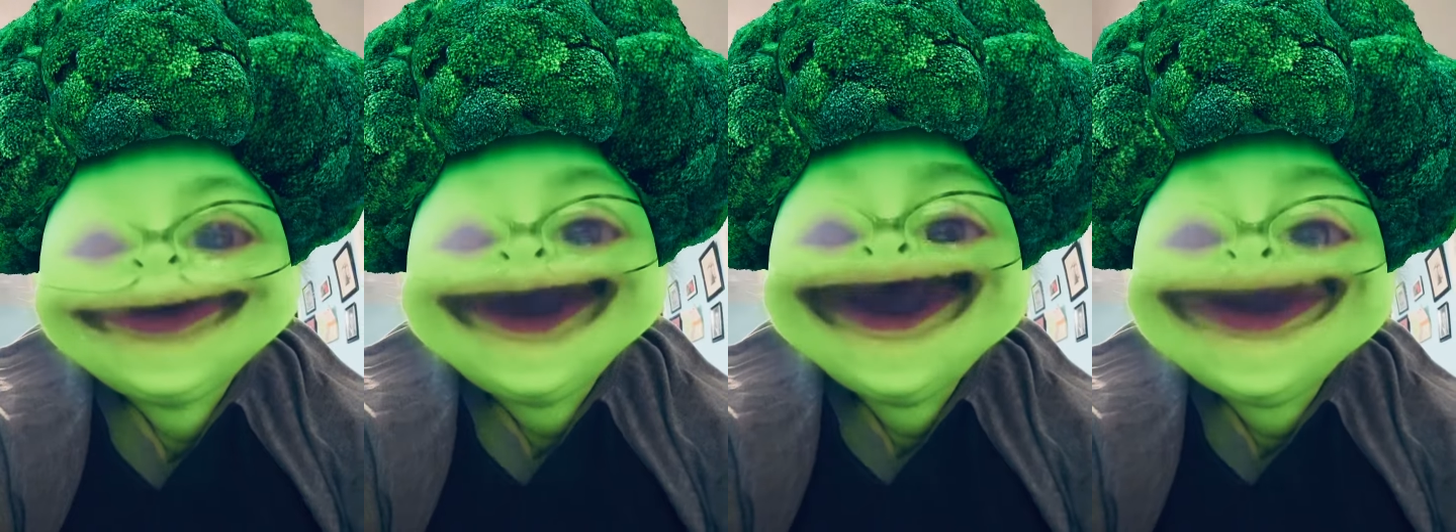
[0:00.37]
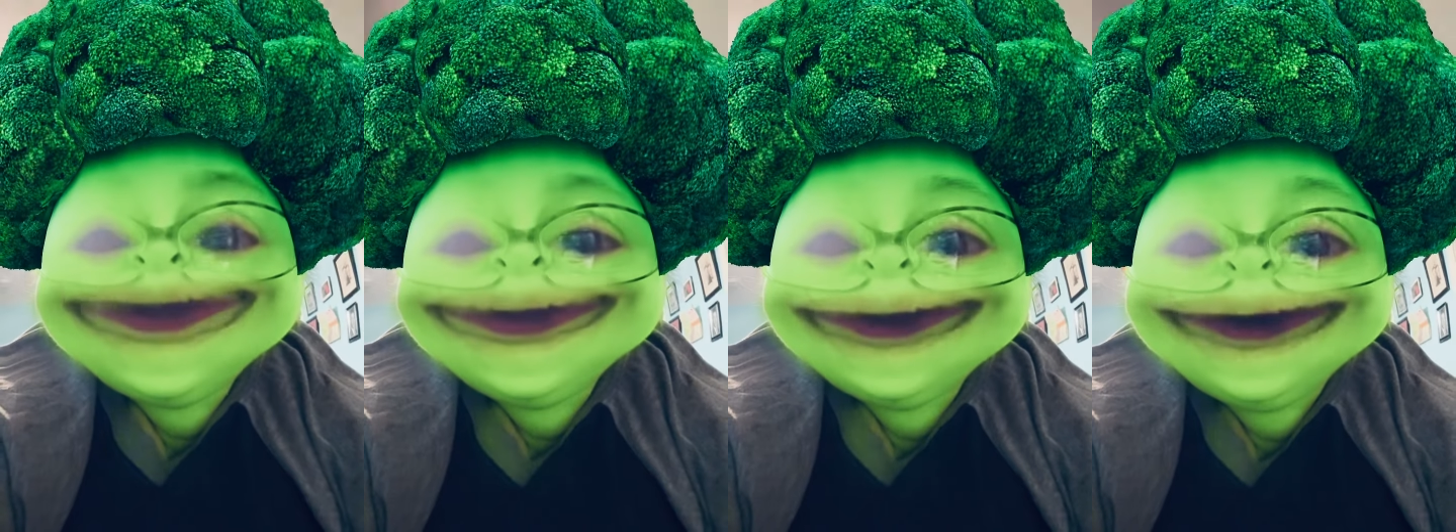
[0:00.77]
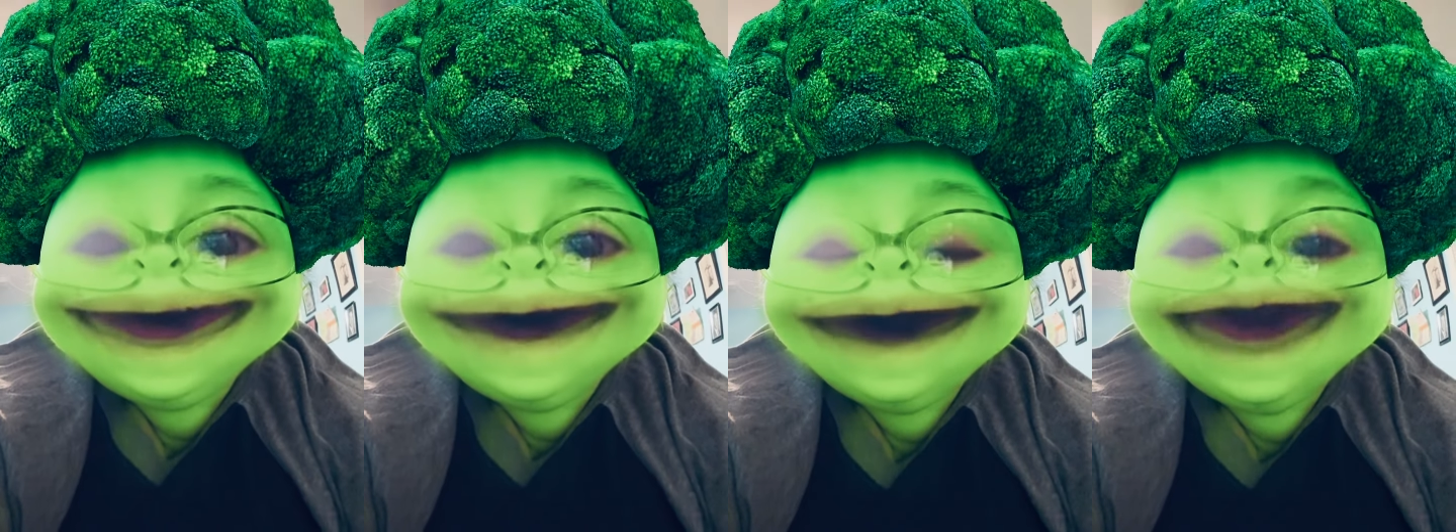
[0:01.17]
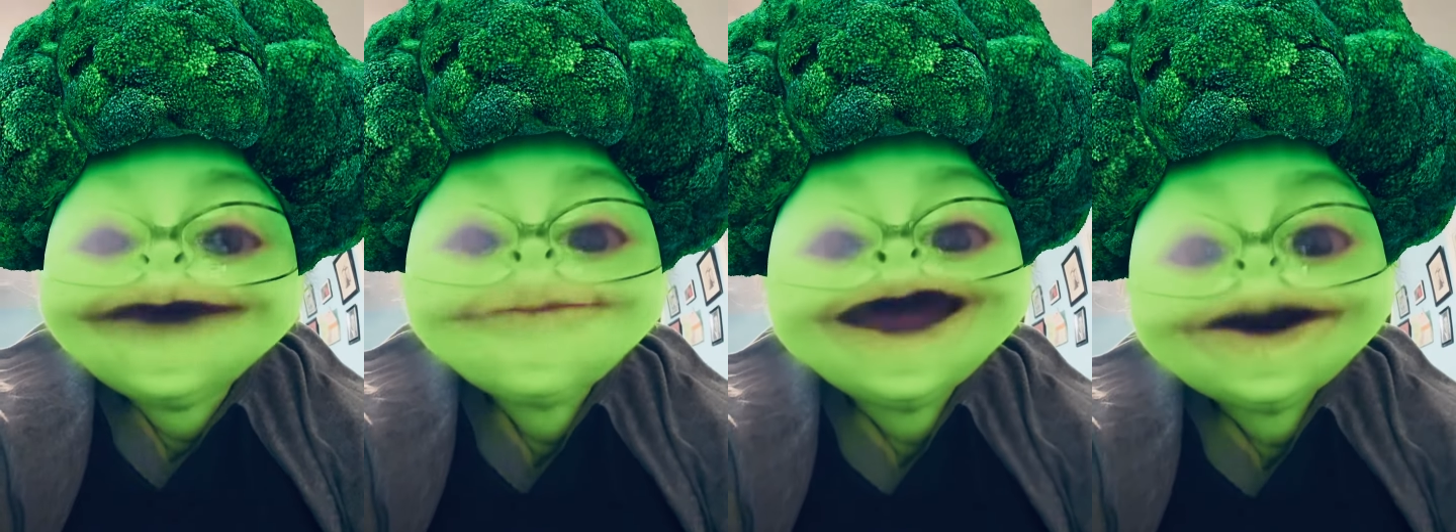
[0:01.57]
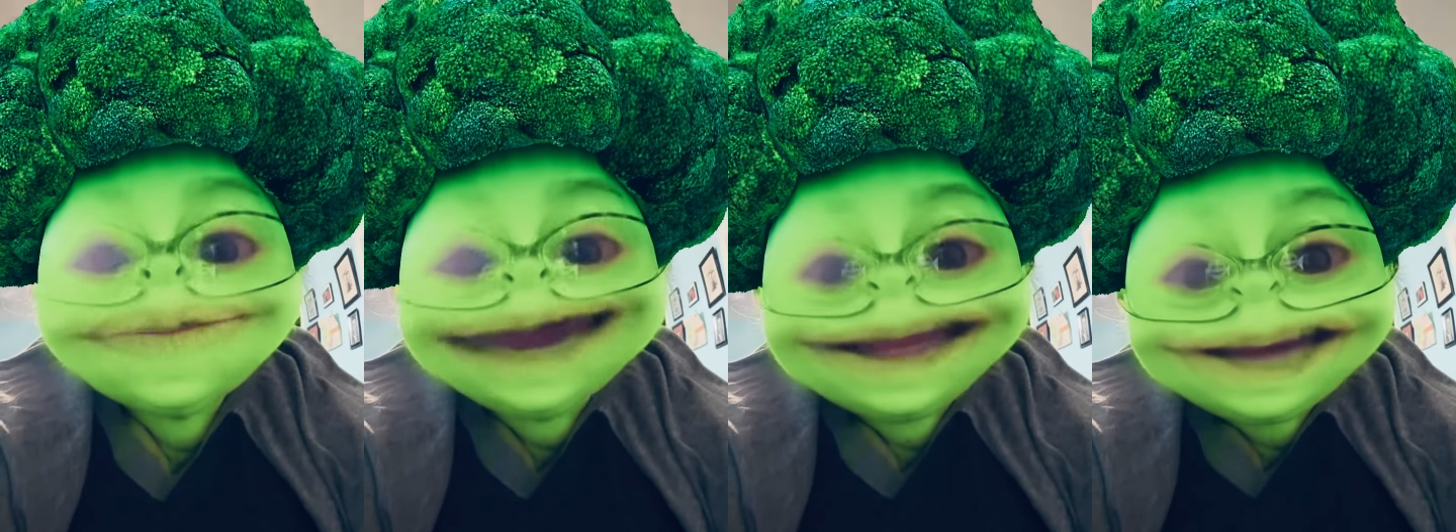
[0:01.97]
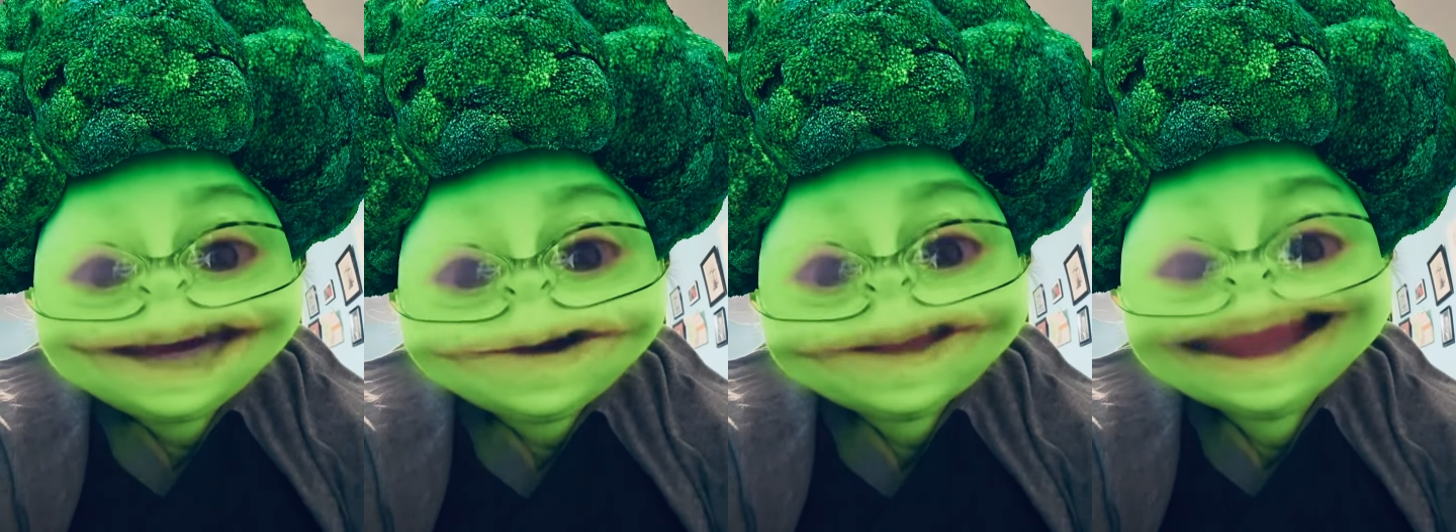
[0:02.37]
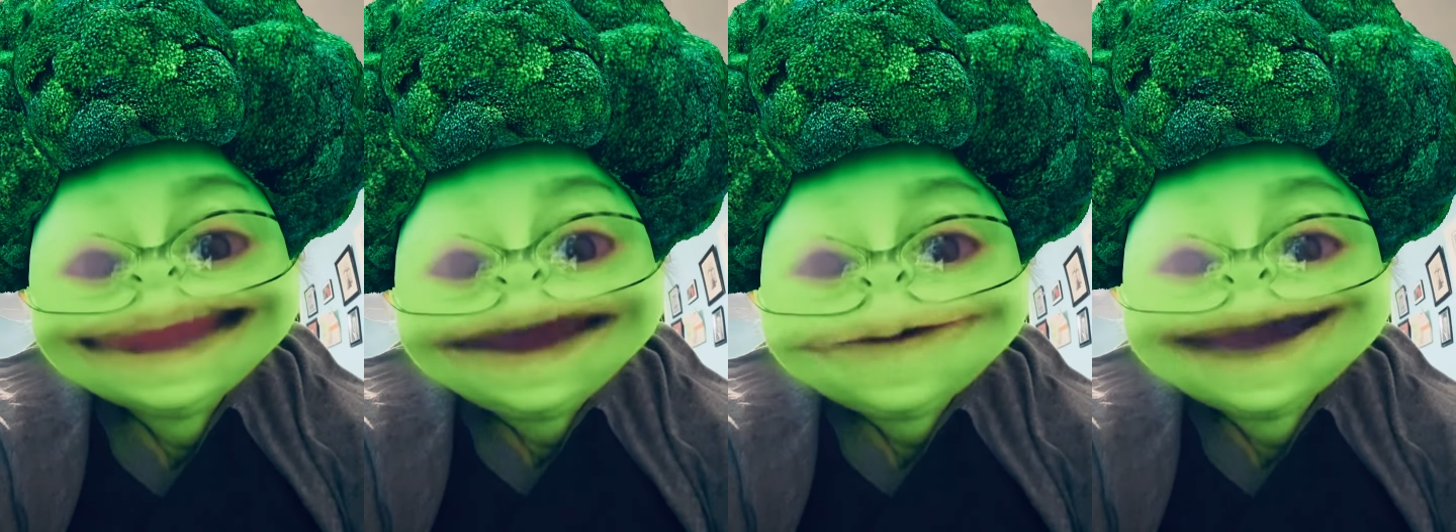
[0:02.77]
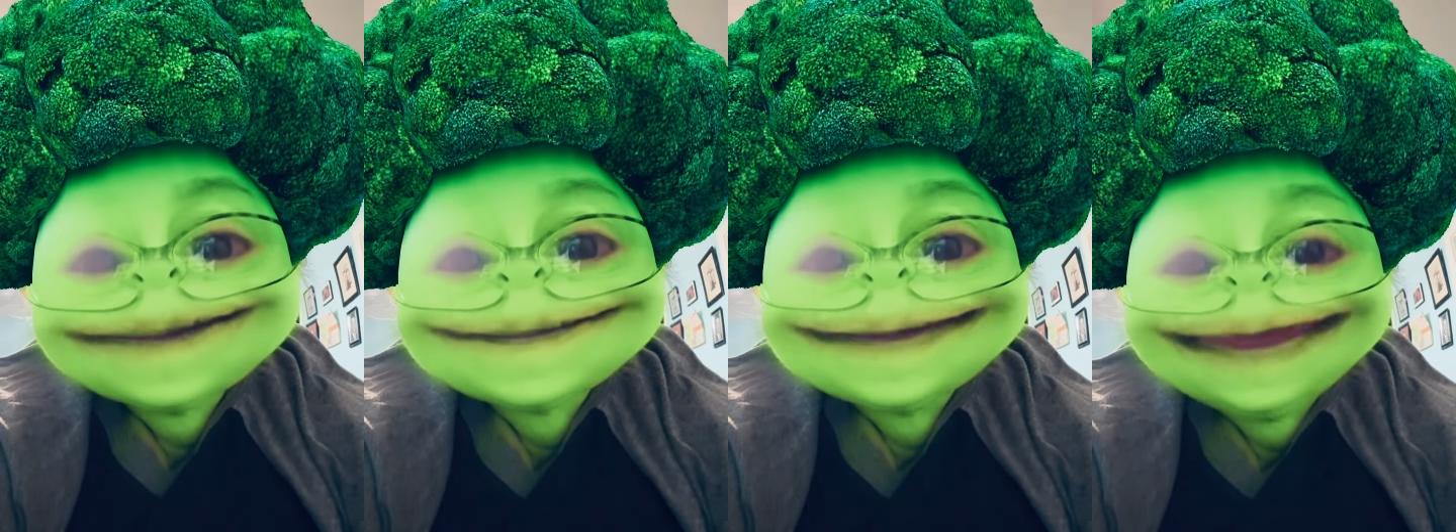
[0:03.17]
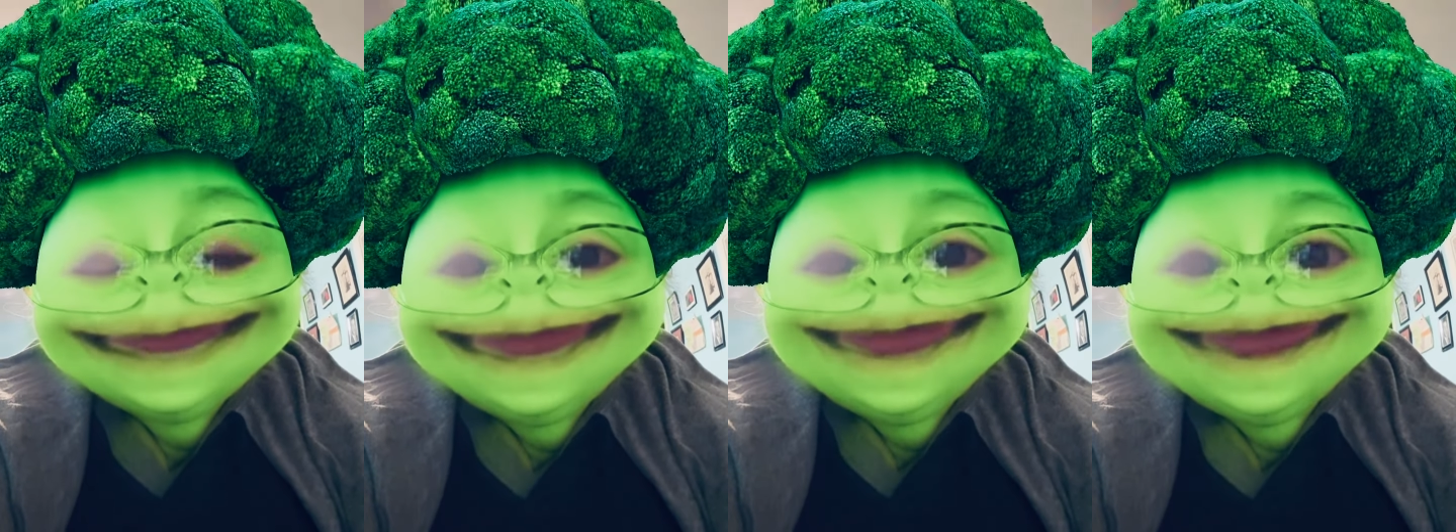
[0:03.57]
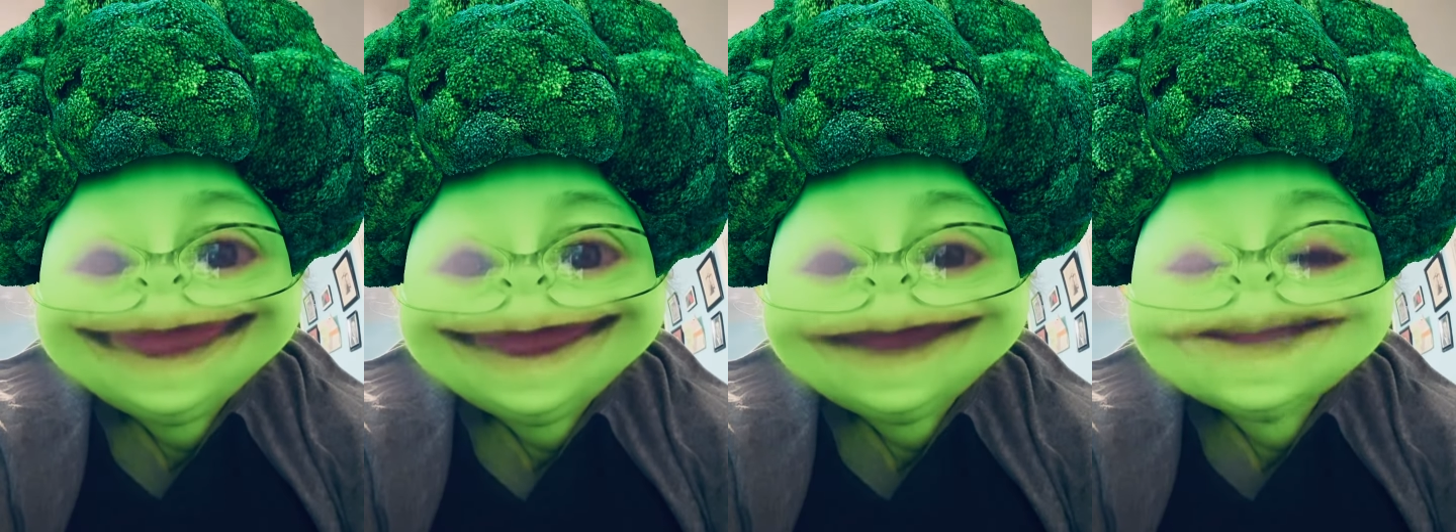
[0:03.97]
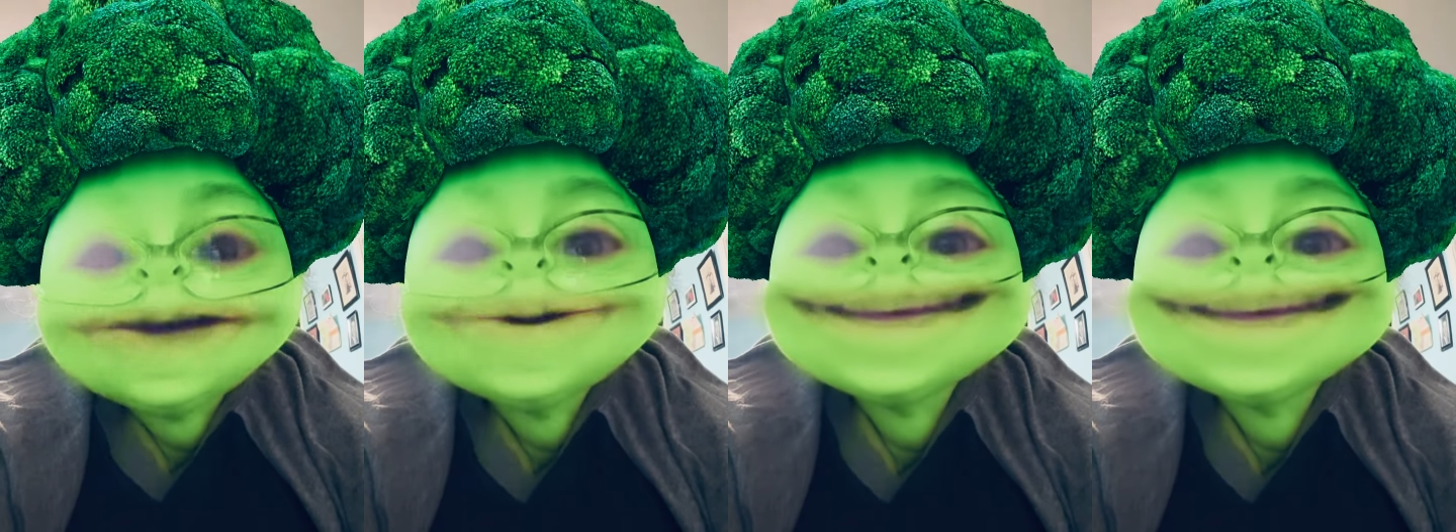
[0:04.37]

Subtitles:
Hi, I want to read to you the lyrics to a